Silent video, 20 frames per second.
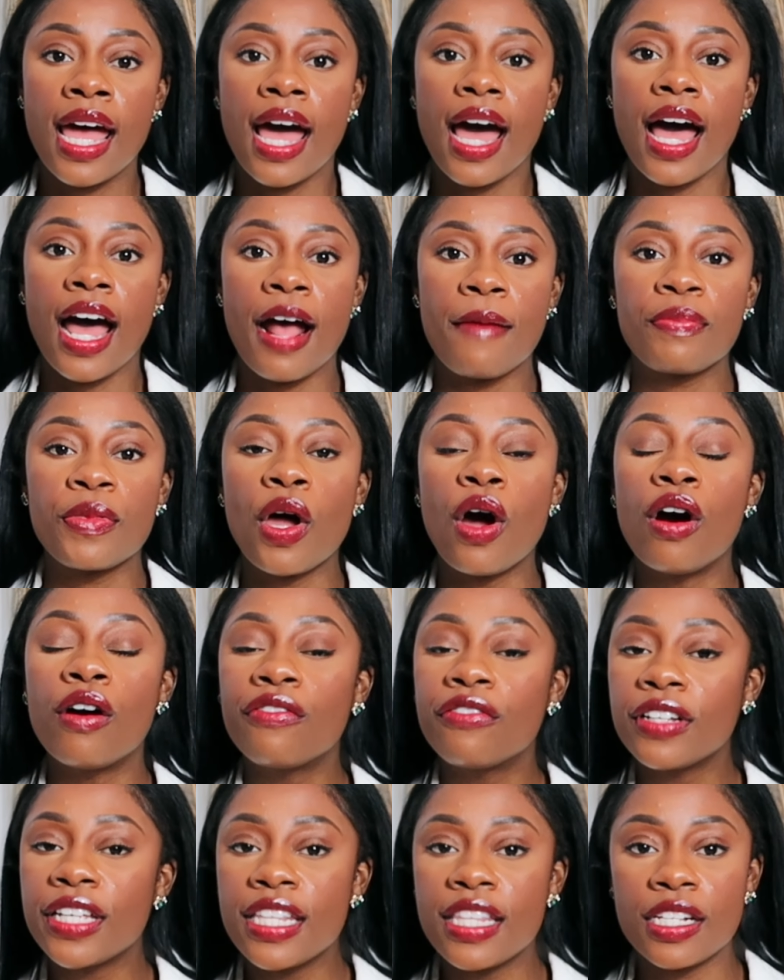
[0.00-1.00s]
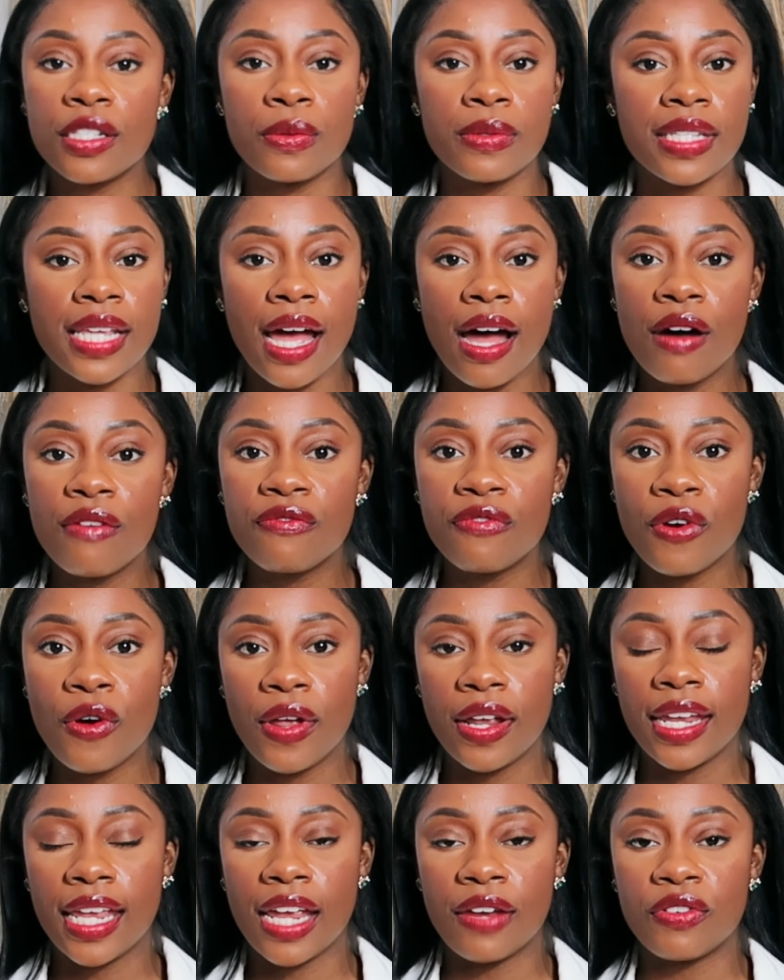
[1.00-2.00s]
Hopefully this was helpful
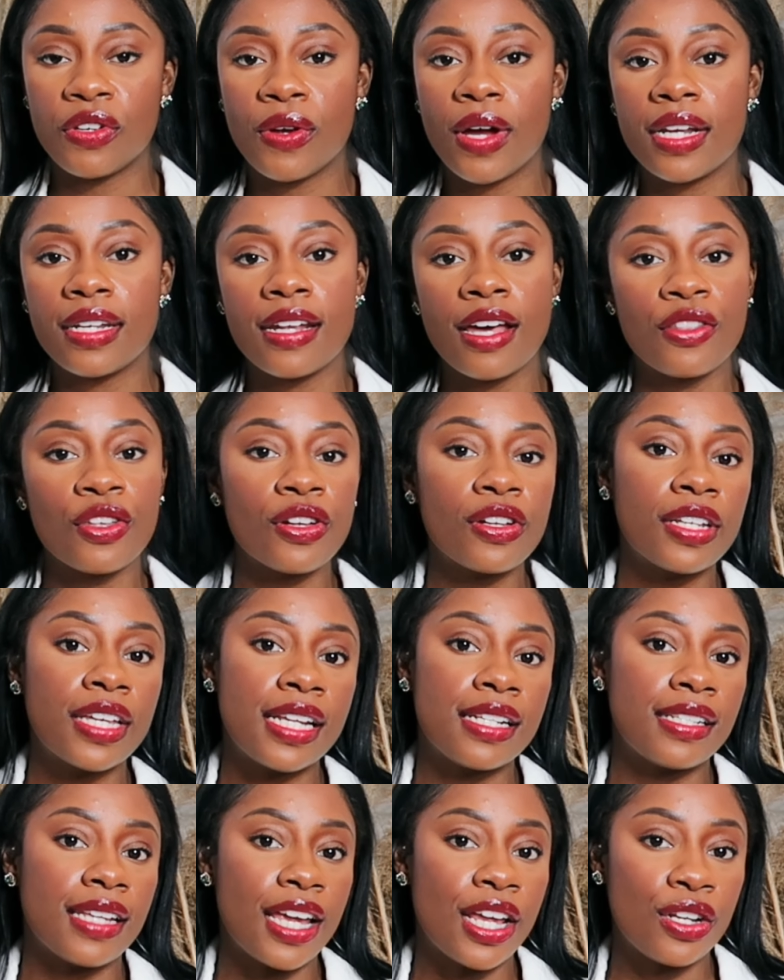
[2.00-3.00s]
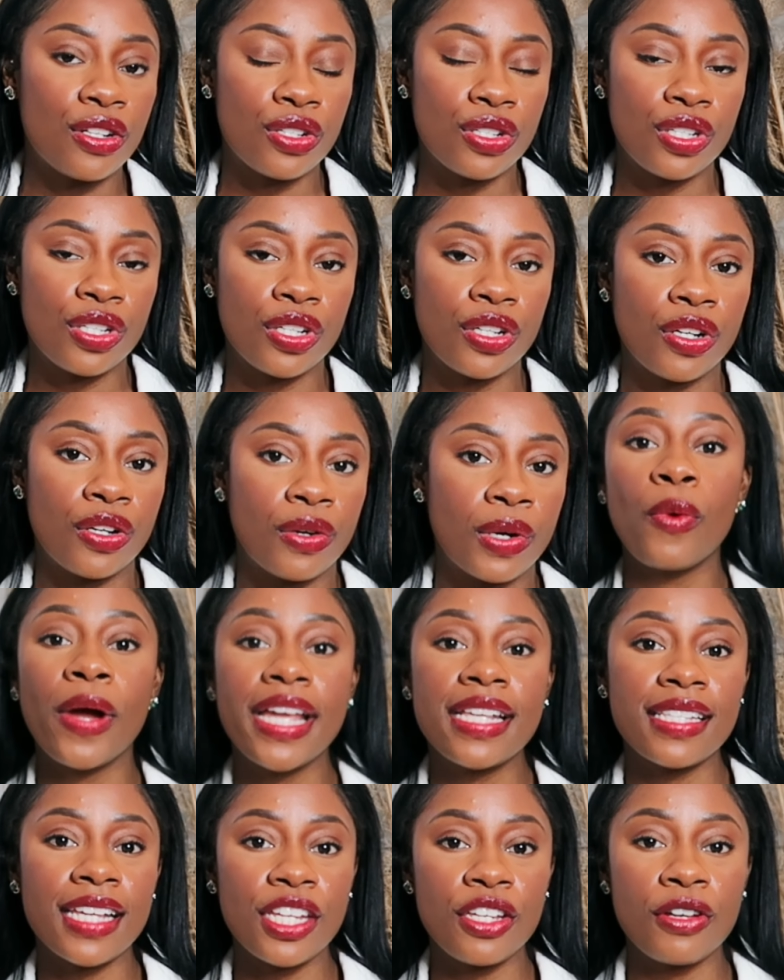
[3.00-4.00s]
and gave you another lens into
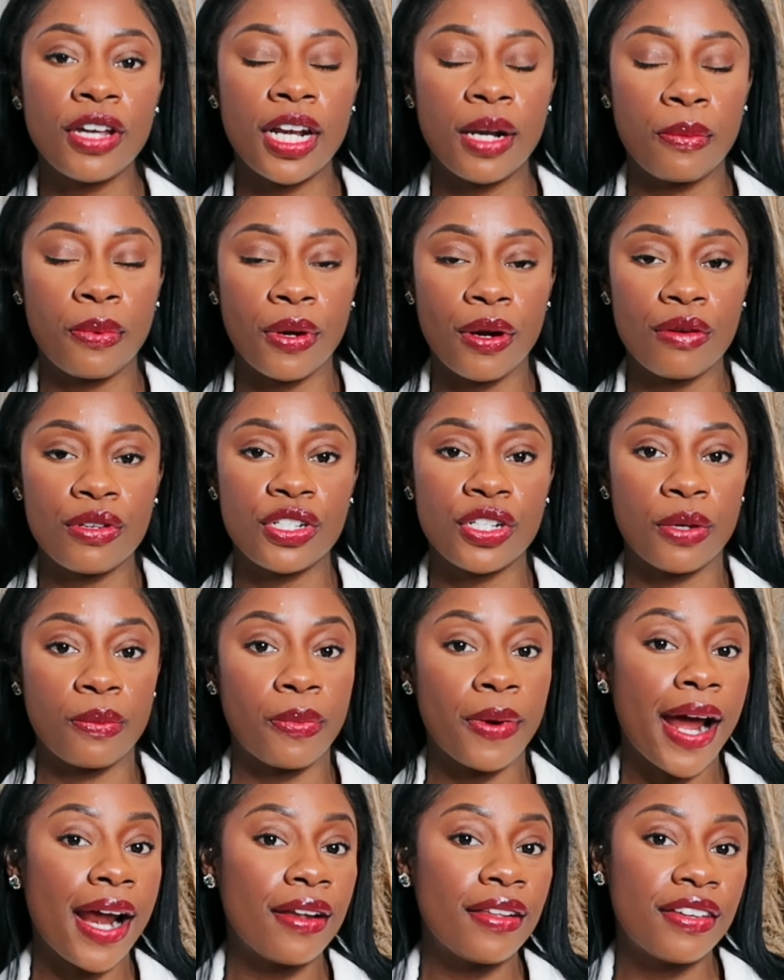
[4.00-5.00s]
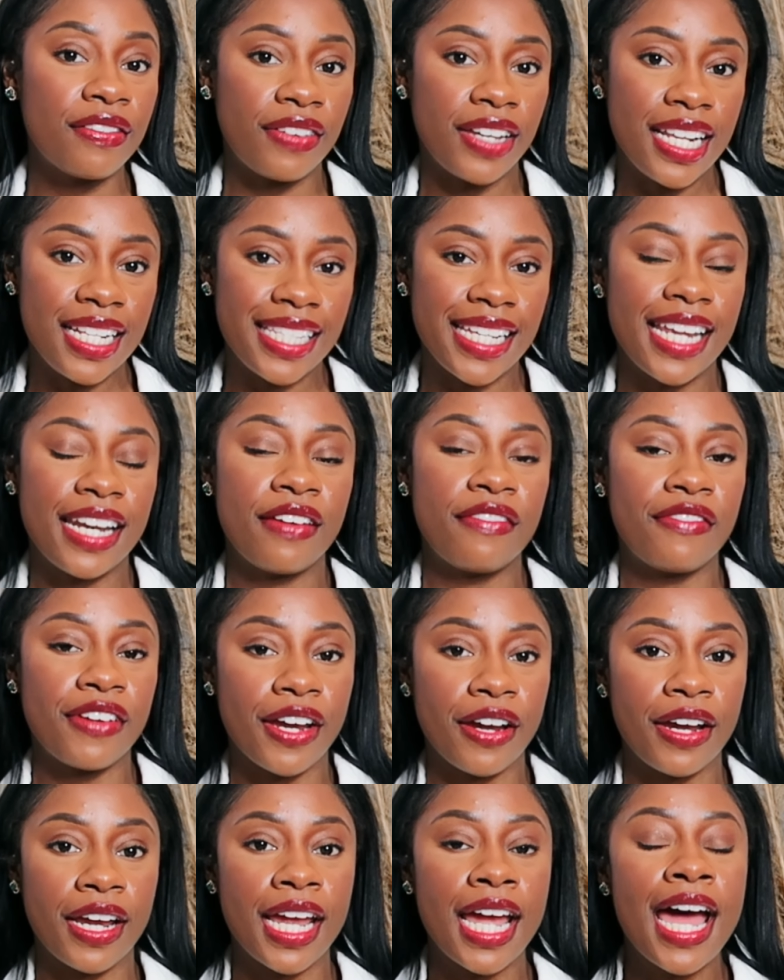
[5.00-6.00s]
ways that you can approach your bridal events in a
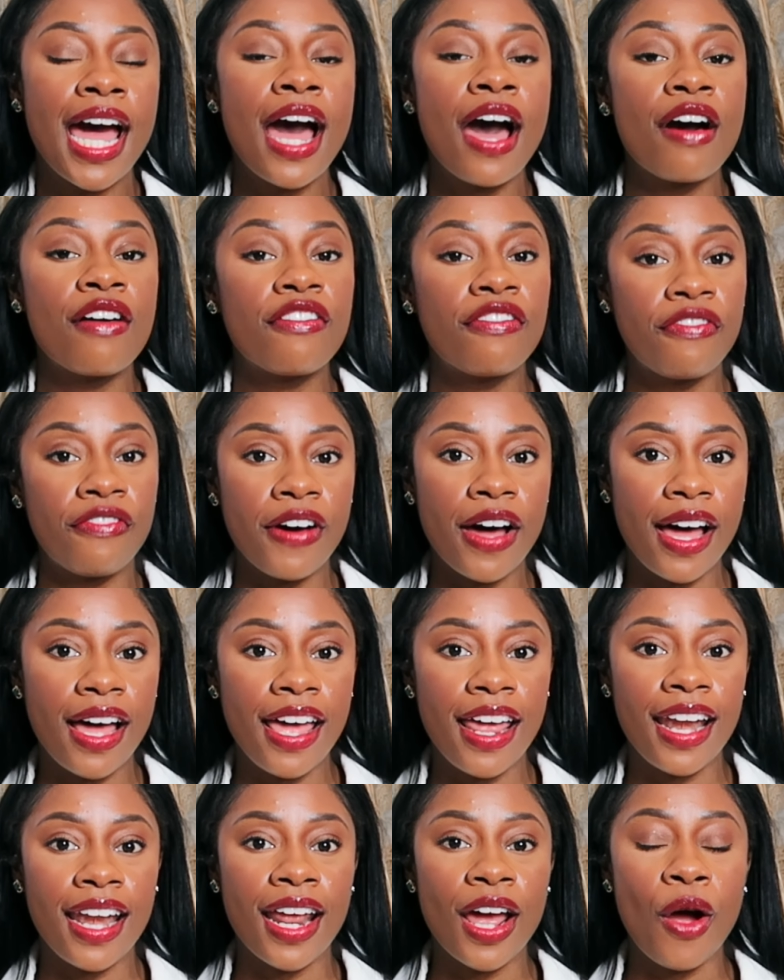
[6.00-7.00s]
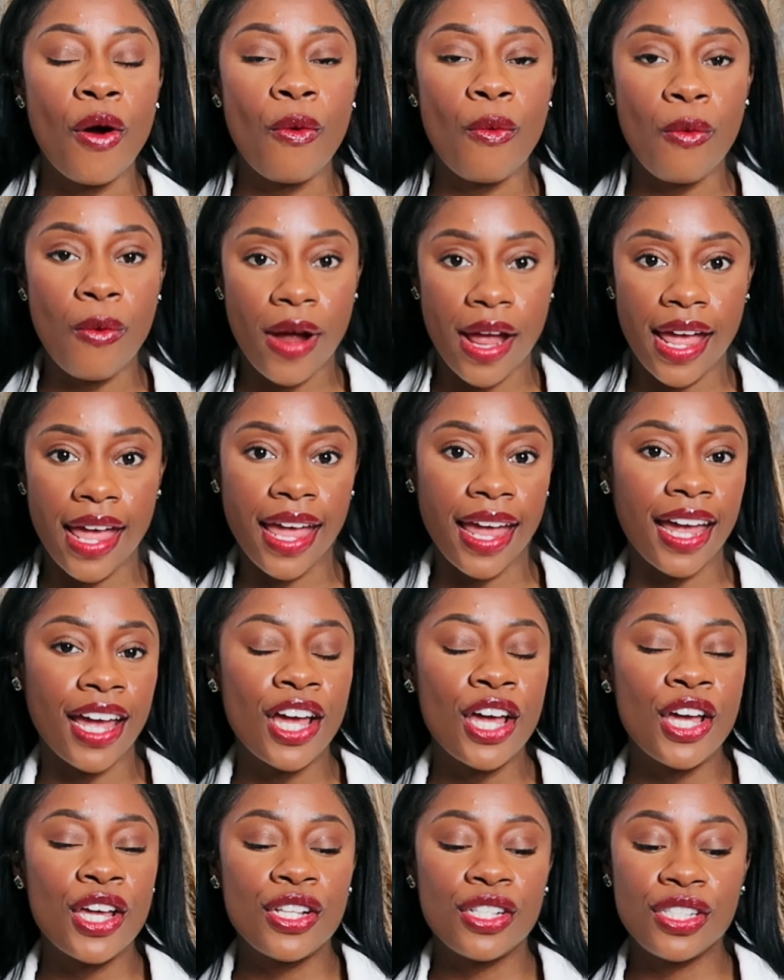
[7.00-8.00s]
very fun way.
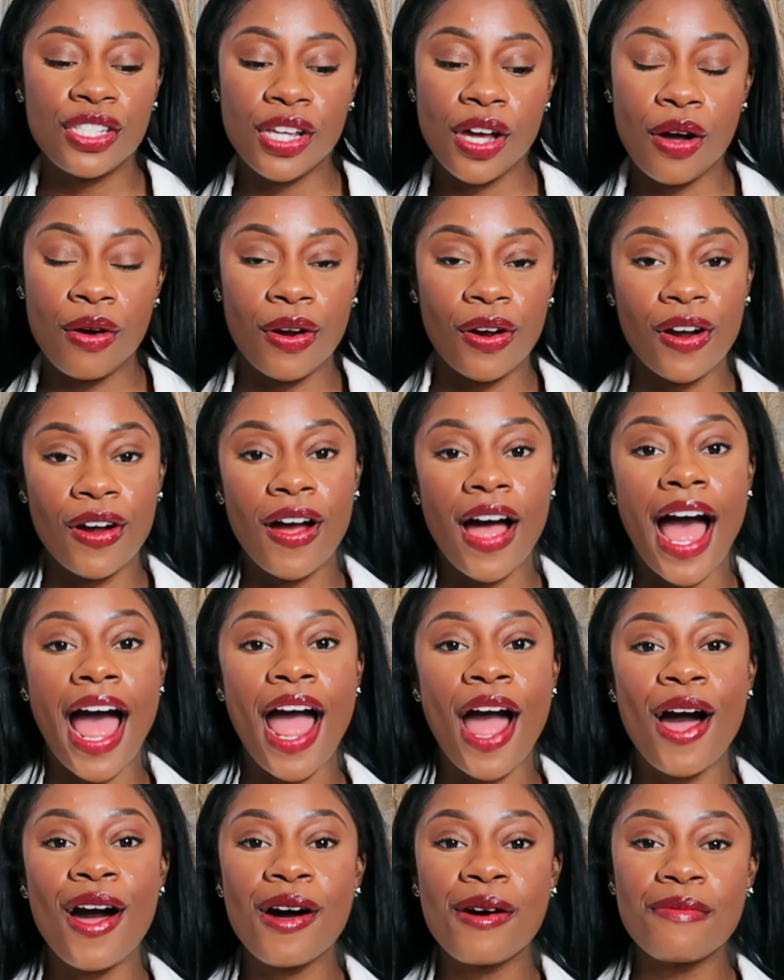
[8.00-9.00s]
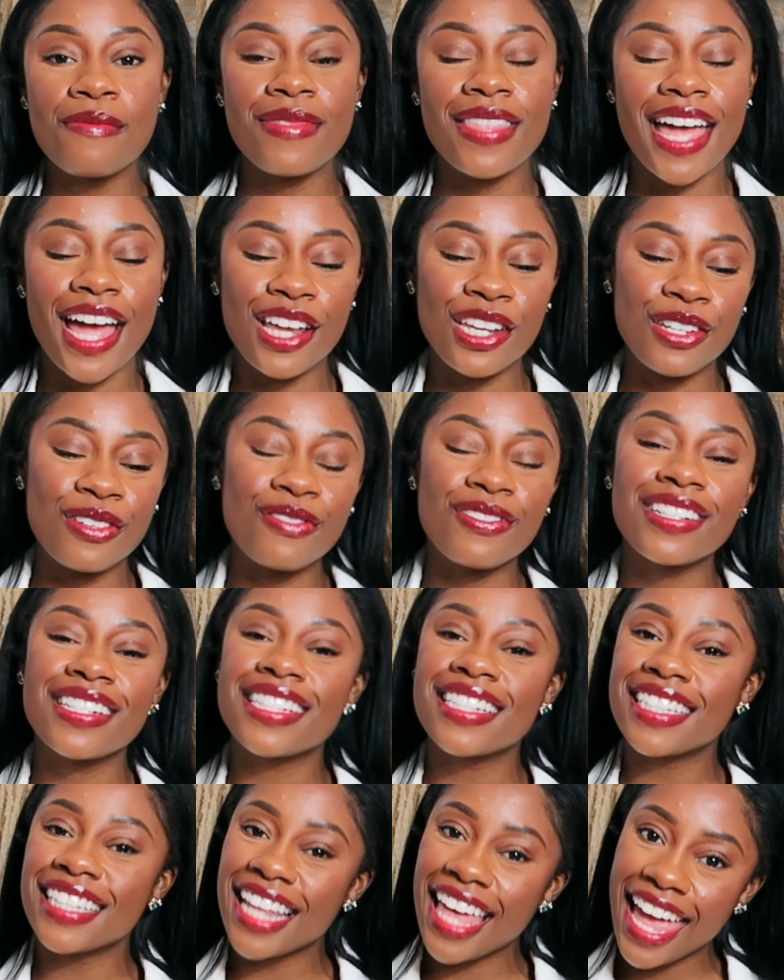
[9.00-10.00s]
So girl, I hope that you
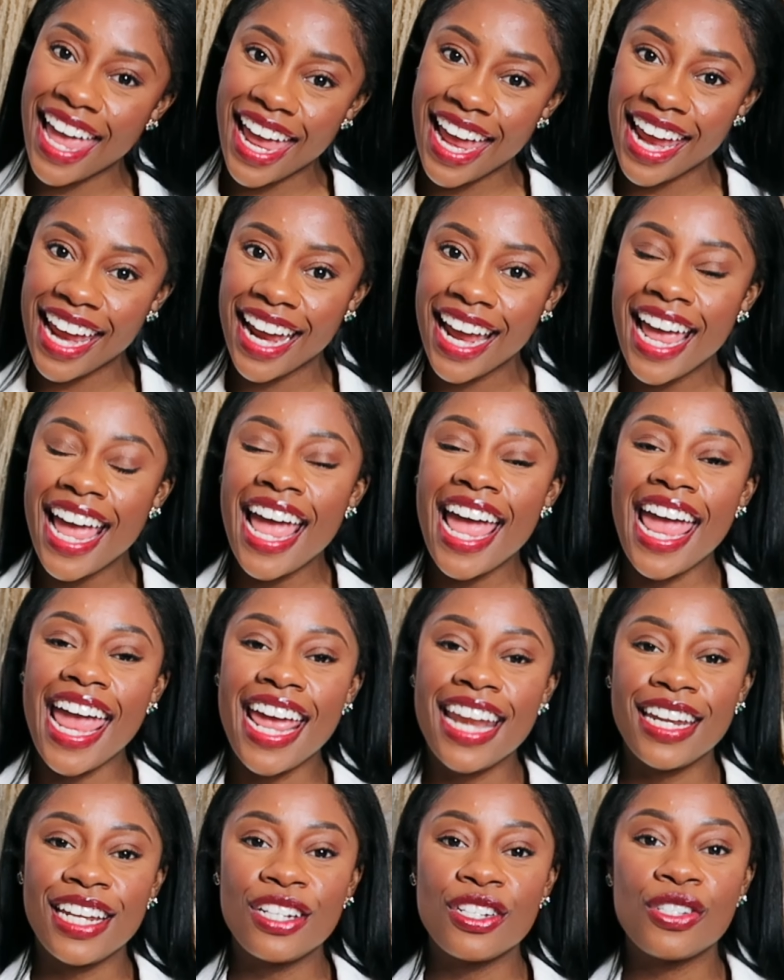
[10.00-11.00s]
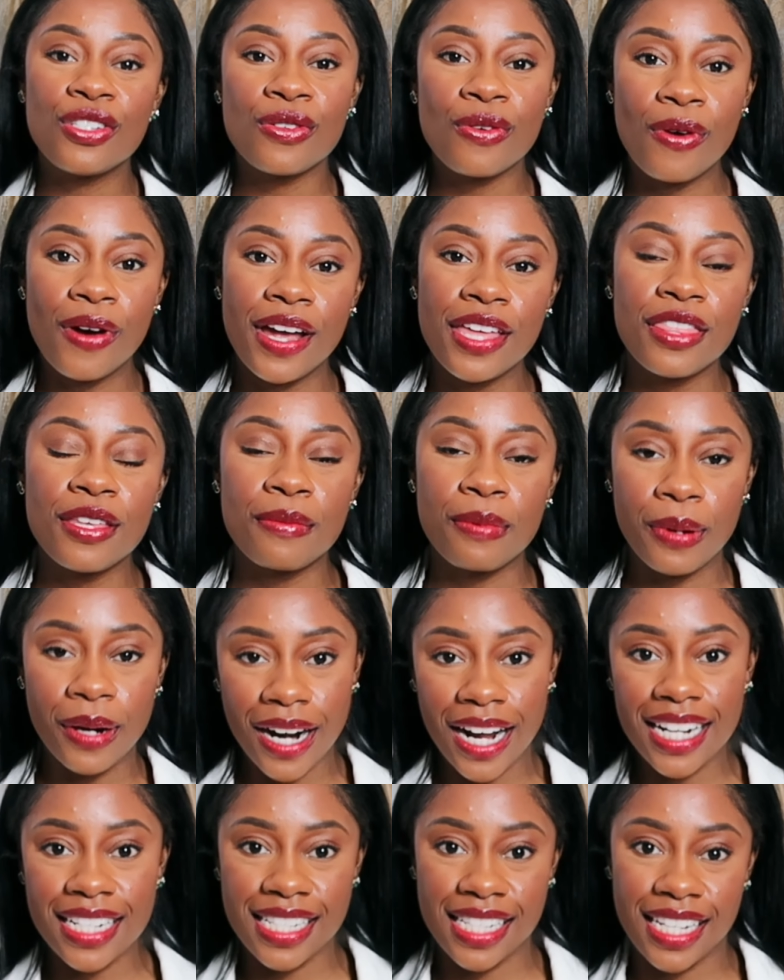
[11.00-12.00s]
slay and enjoy the
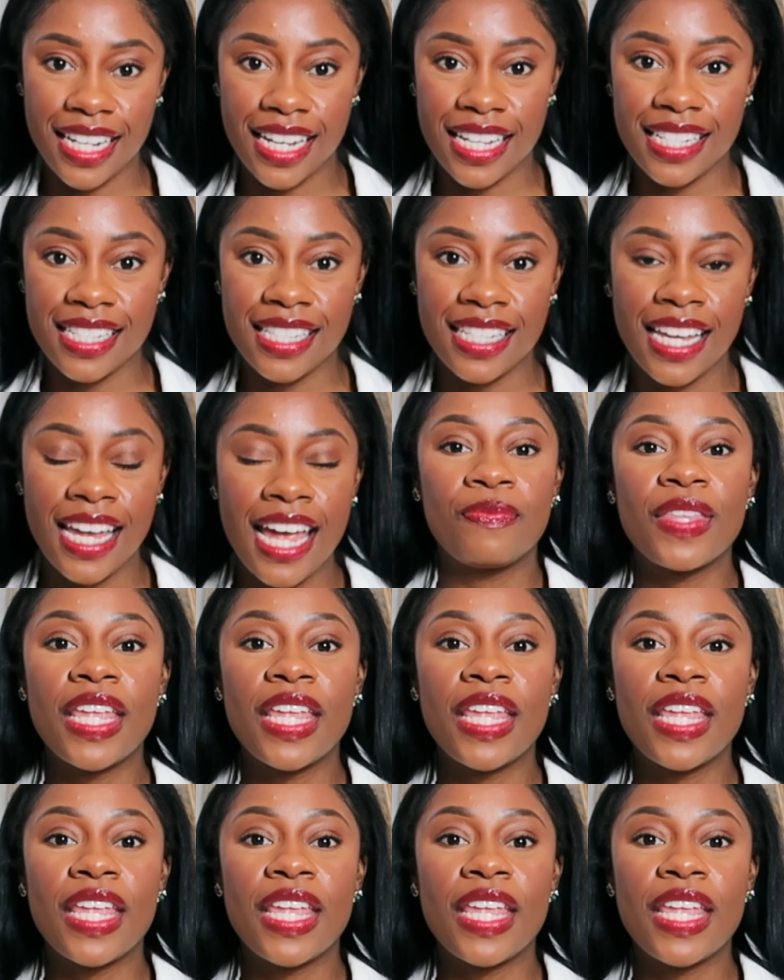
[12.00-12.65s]
process.